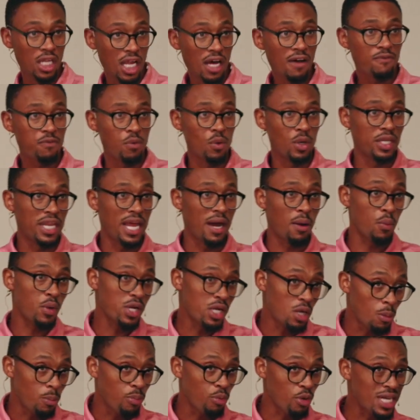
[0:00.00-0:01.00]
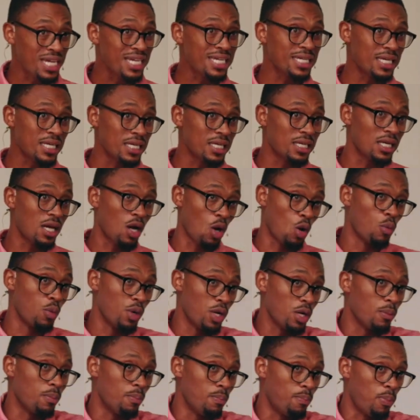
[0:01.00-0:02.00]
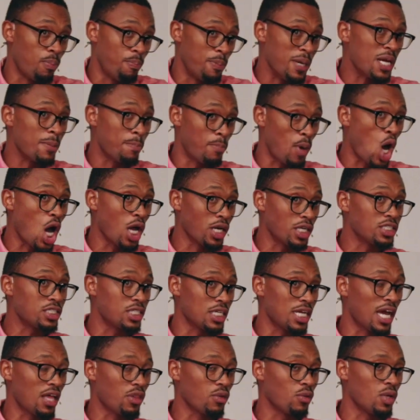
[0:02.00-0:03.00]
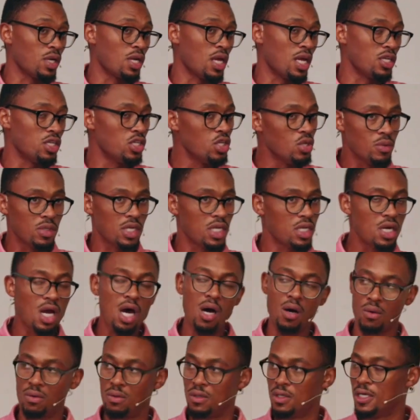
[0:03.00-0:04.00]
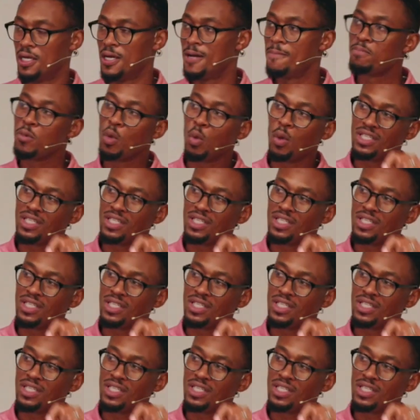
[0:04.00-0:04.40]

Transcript: with the loved one that we are bringing, or we're being bonded together in union? No.